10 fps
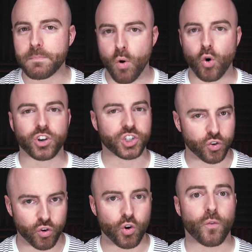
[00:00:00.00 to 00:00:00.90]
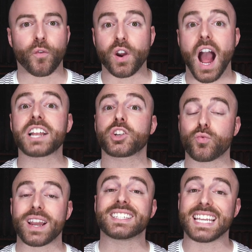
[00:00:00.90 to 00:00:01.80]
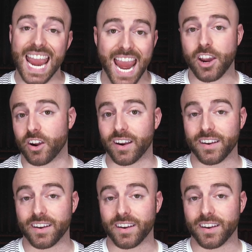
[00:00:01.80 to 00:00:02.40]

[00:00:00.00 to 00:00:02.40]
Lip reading: Porter's crew forgot to raise the anchor.